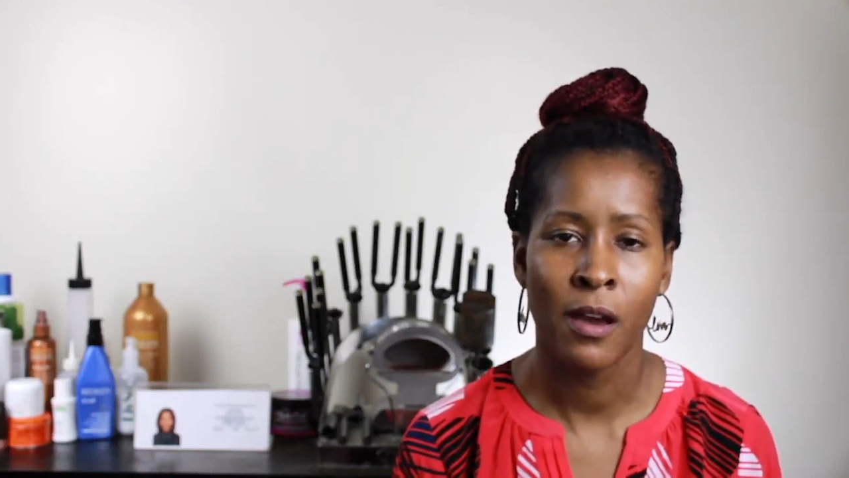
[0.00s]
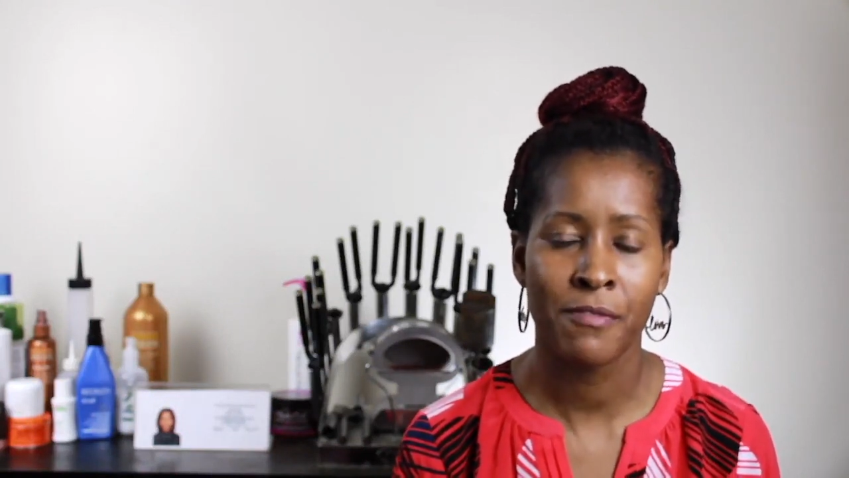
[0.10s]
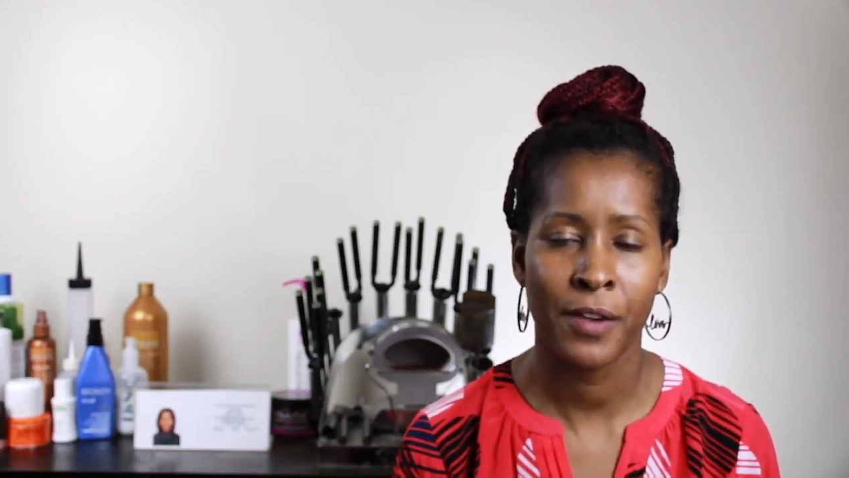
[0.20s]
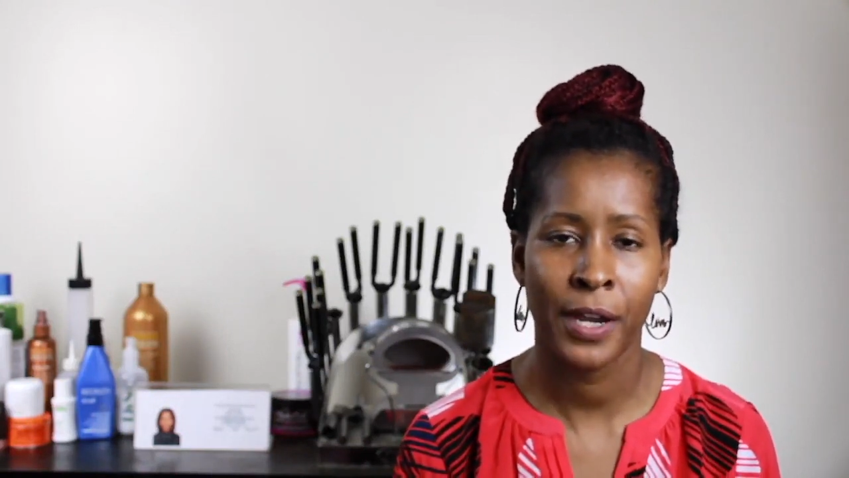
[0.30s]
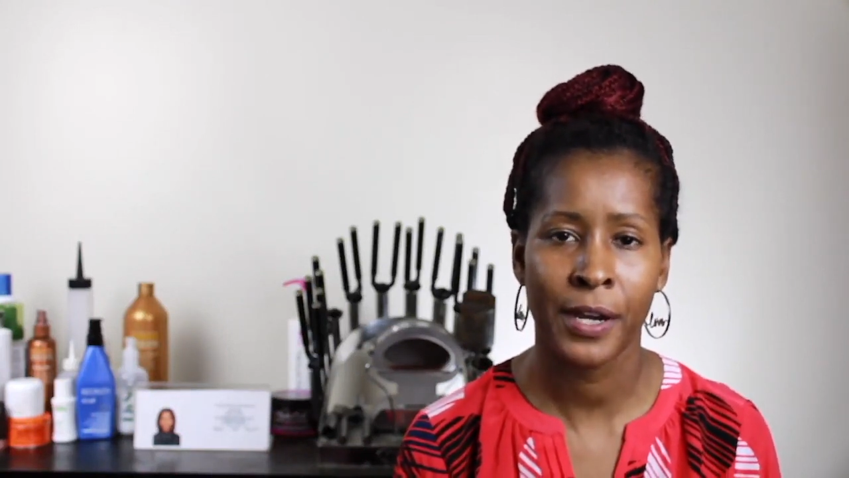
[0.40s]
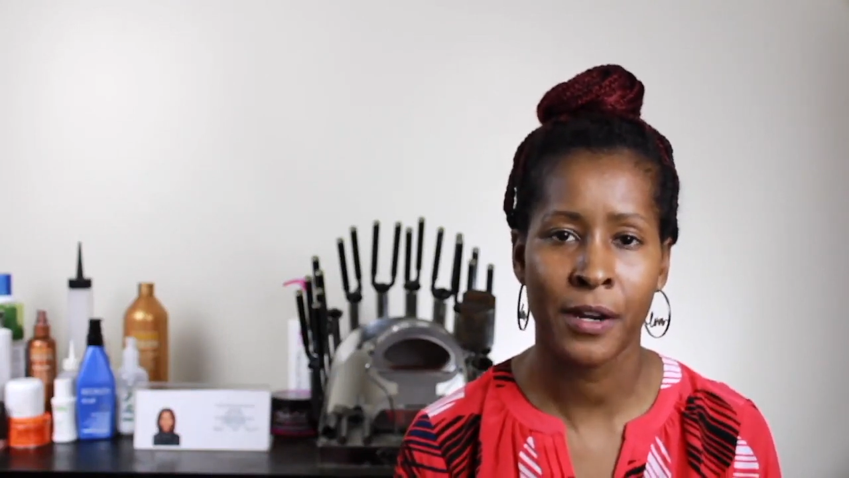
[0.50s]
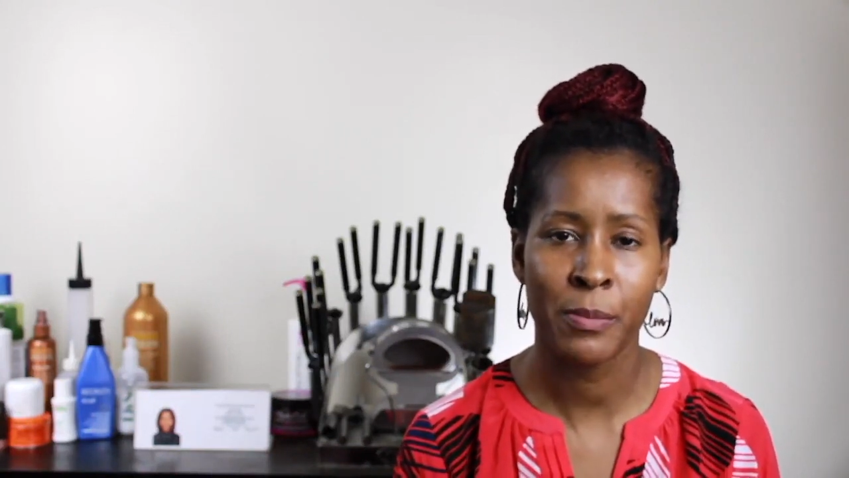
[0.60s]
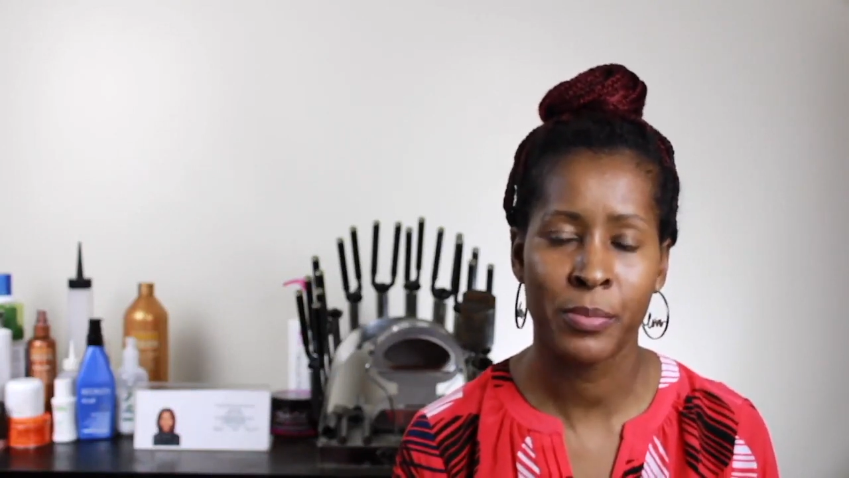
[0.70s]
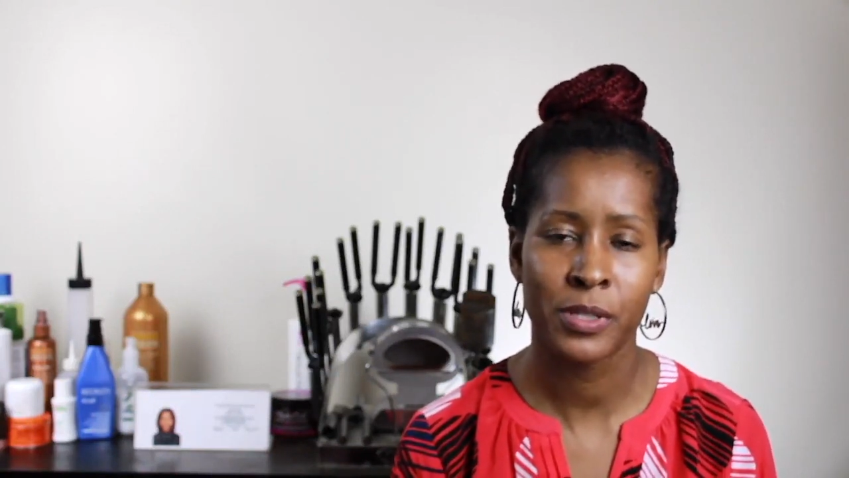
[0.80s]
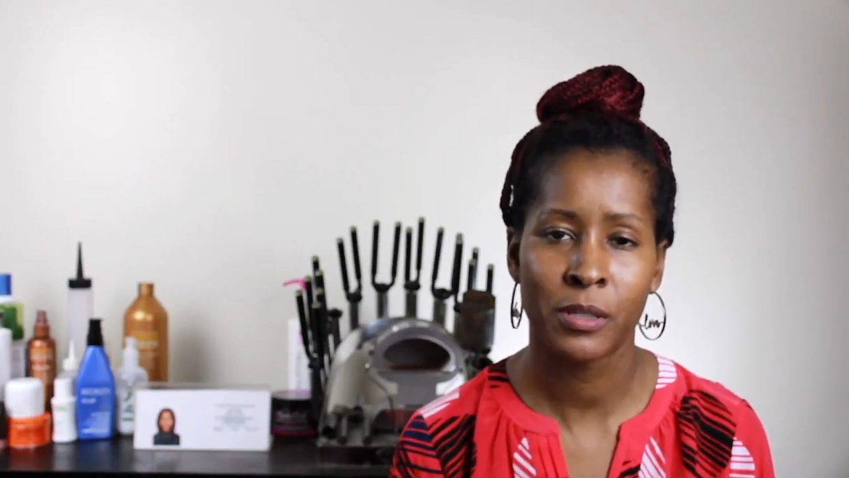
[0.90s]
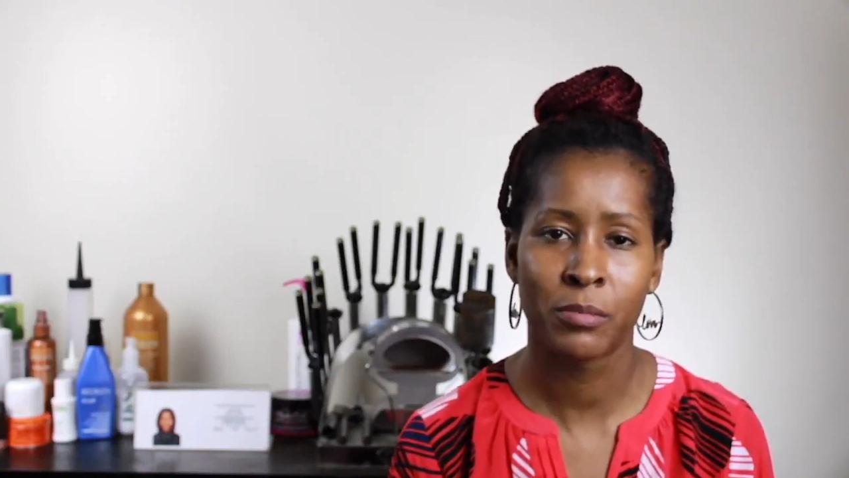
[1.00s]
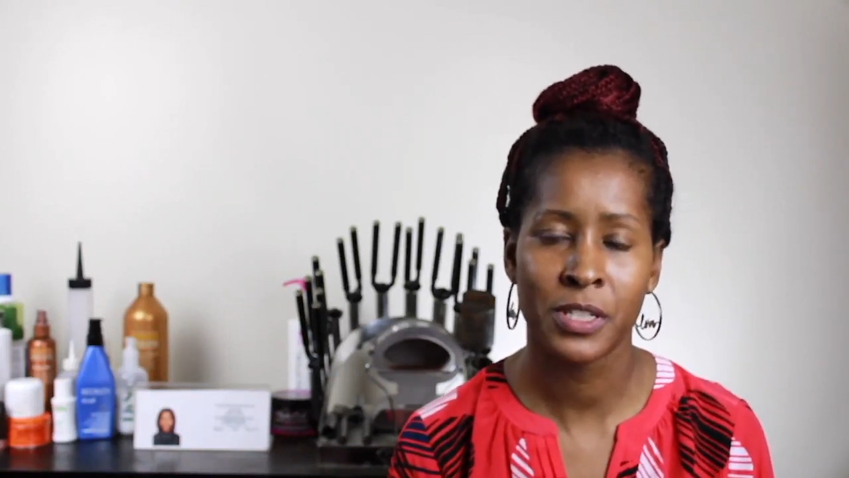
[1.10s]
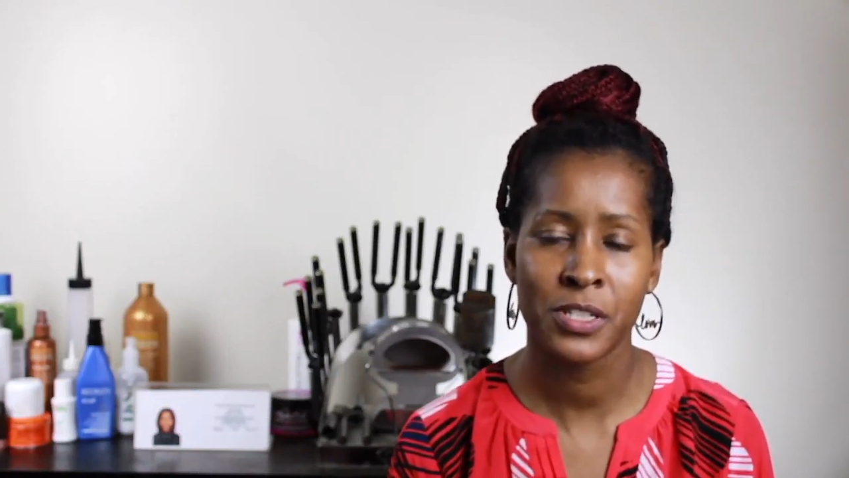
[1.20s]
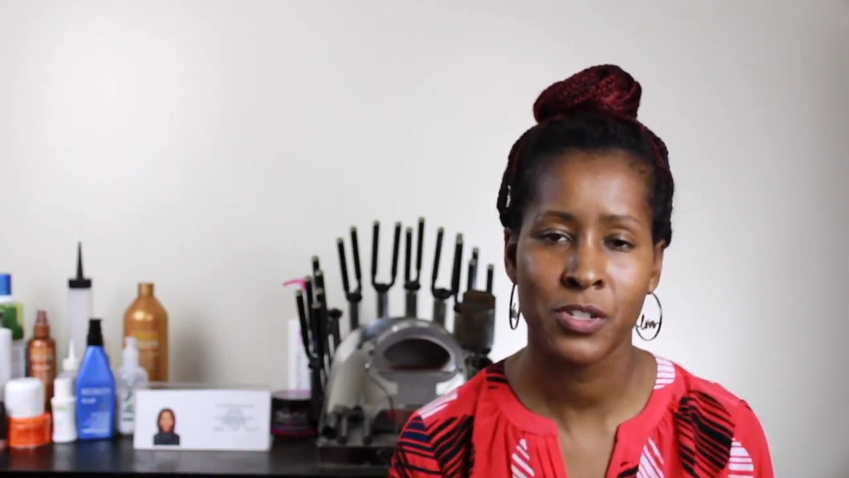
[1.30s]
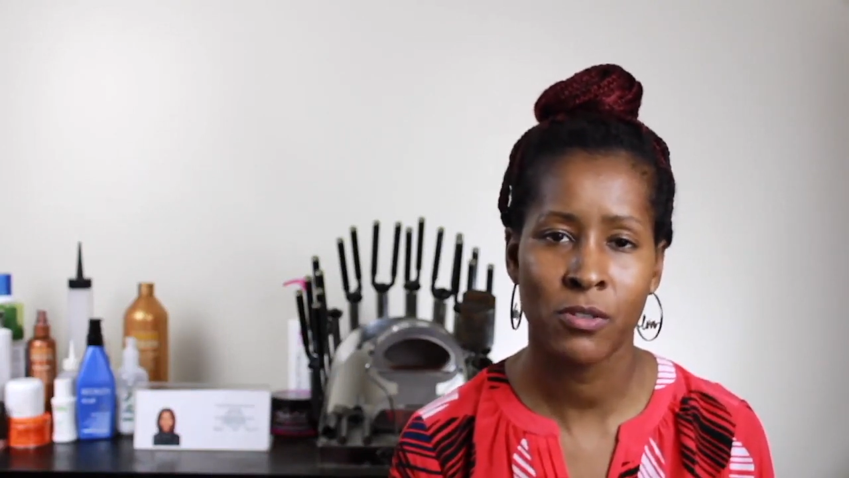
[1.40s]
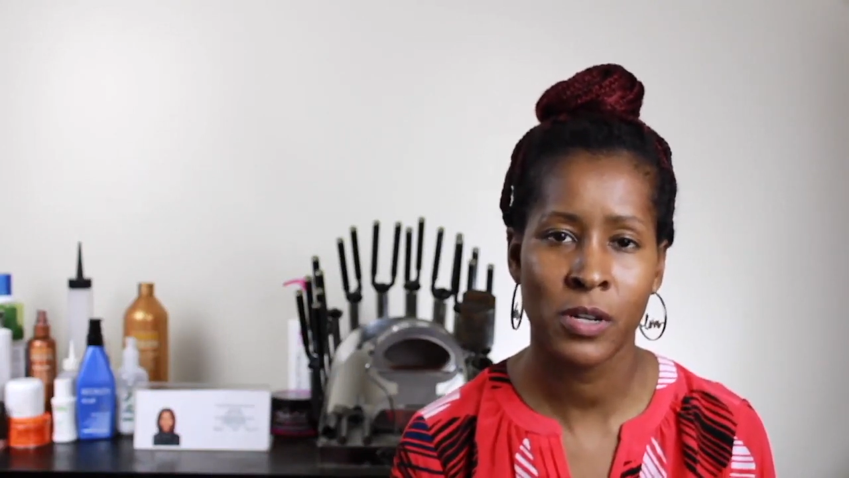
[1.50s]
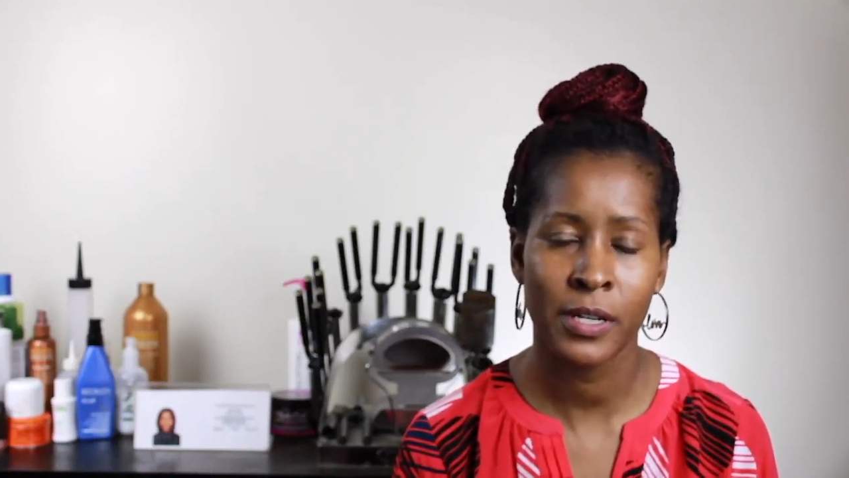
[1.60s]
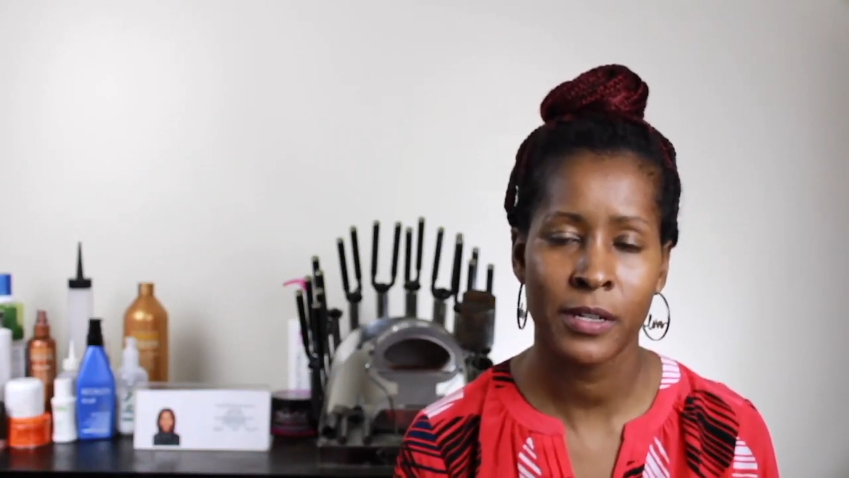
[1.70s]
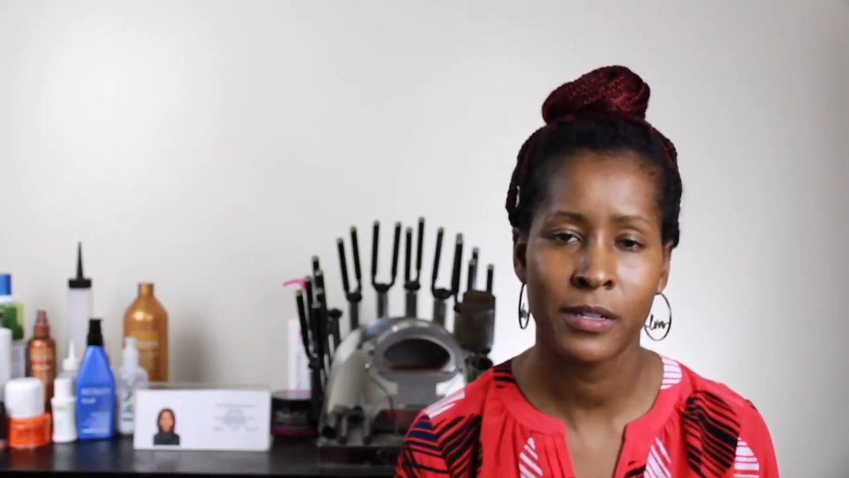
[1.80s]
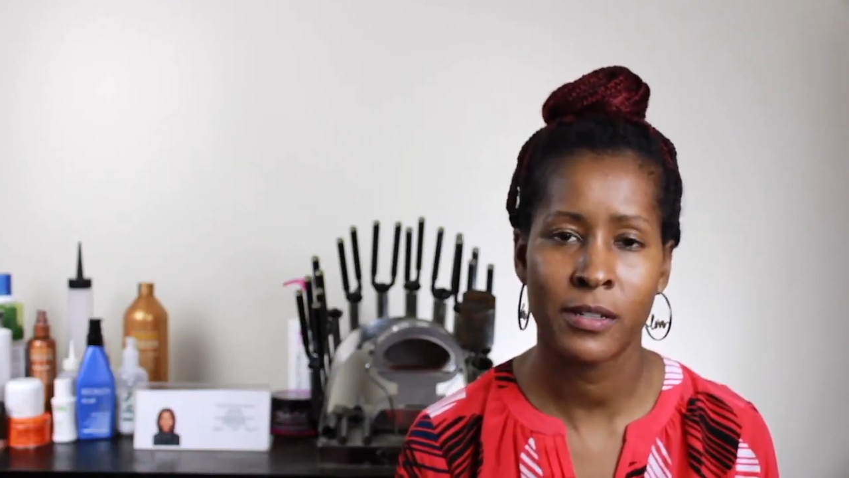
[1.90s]
of hair and put the bleach
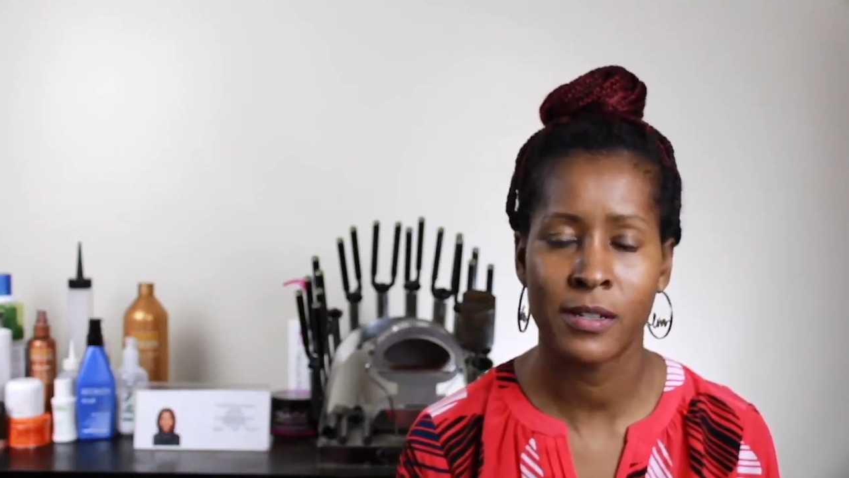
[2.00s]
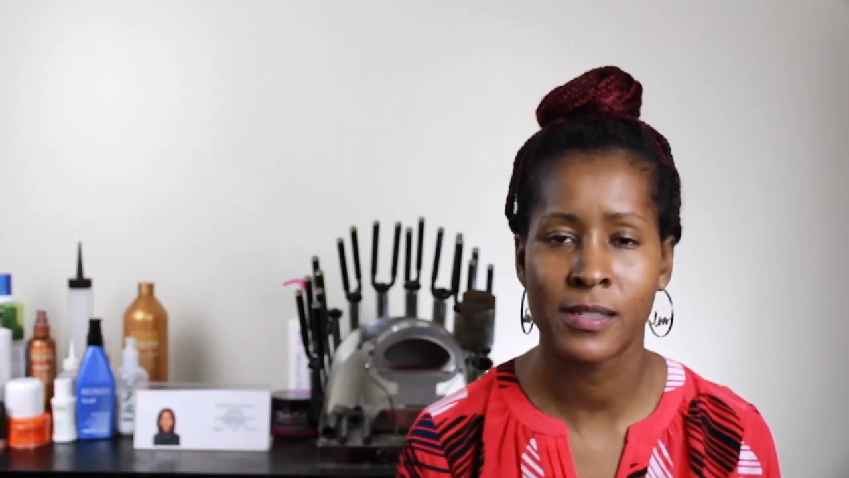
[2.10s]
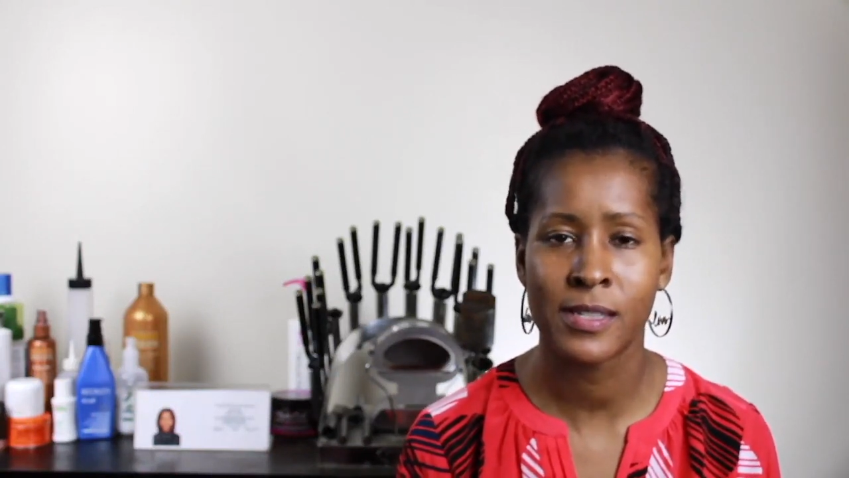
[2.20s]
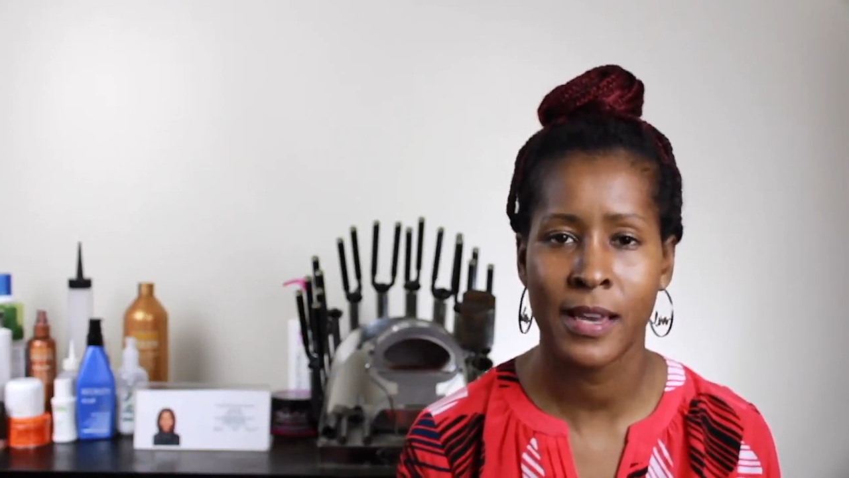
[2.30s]
on it and